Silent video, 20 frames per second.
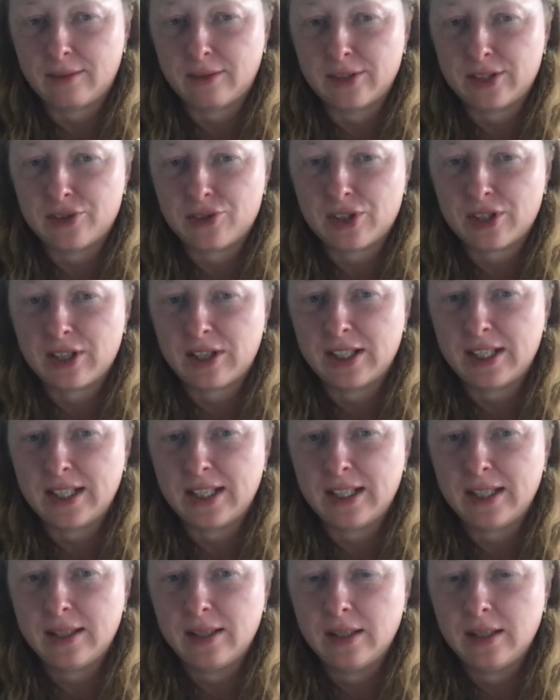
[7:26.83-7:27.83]

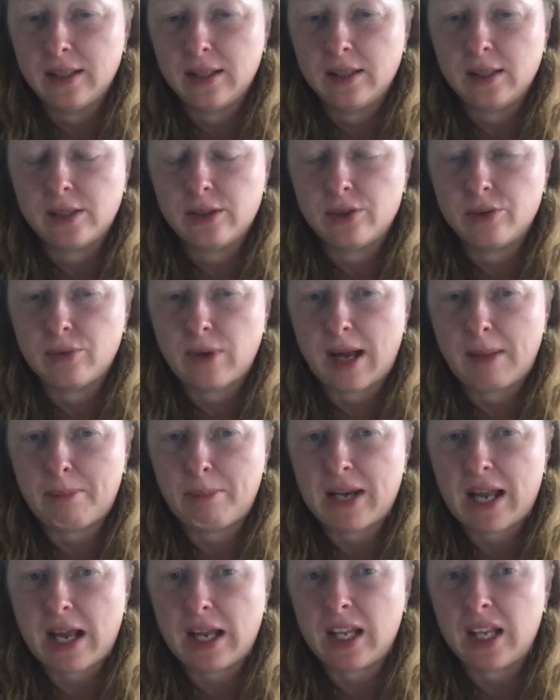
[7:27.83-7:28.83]
originally to
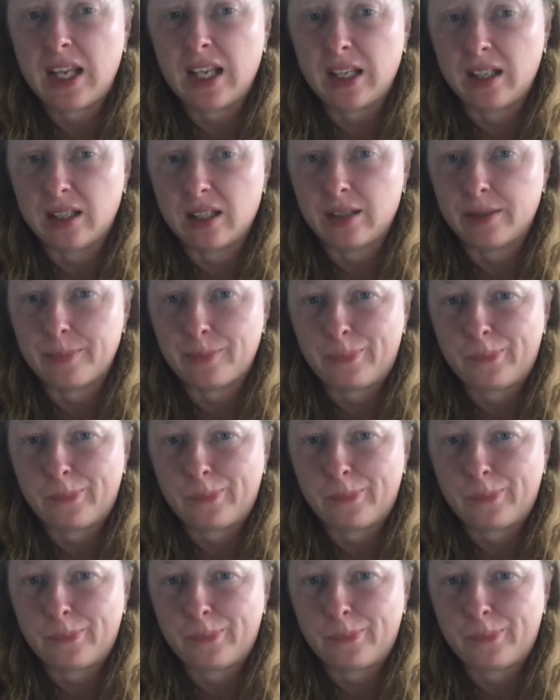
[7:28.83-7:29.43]
apply ink